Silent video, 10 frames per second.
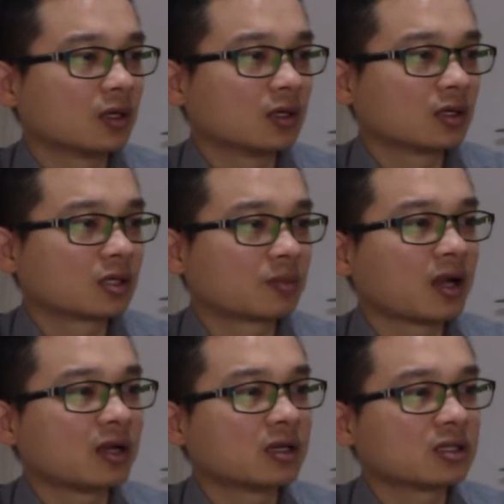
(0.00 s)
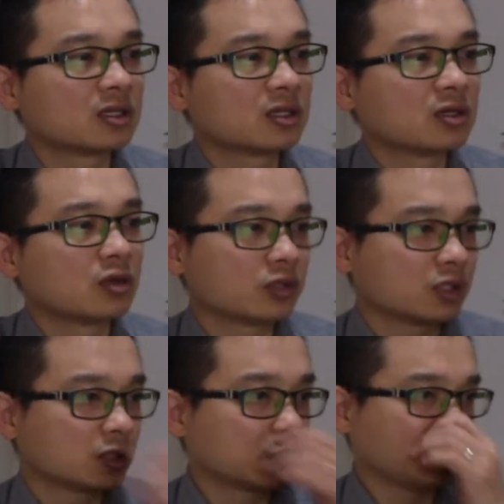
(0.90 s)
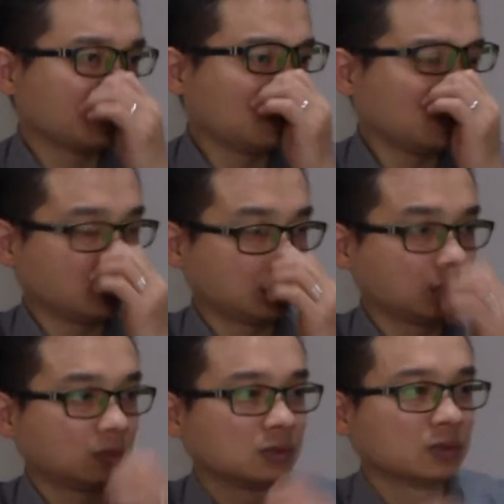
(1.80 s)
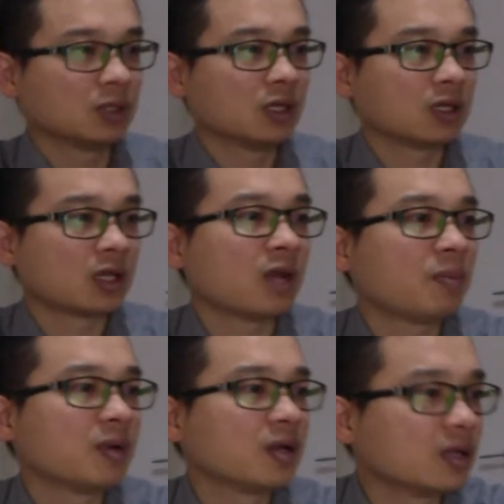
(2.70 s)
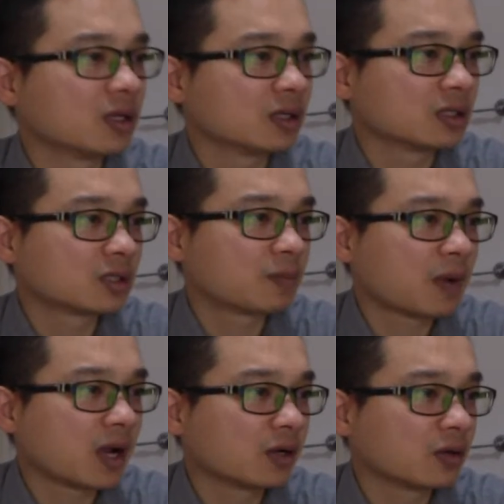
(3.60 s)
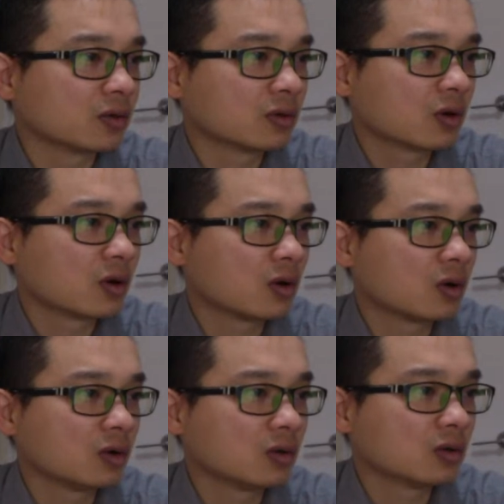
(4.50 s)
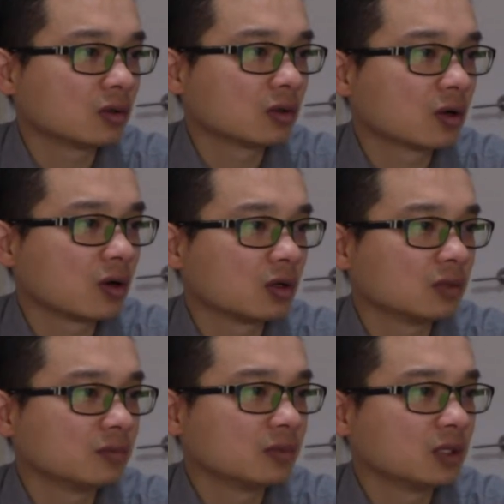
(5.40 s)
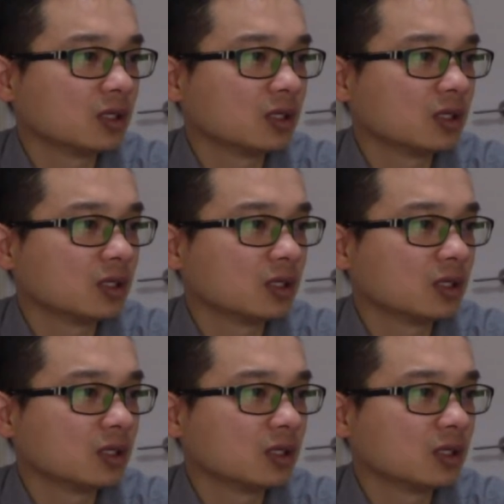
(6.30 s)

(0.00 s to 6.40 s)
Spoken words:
Spinal stenosis. That happen in the spinal column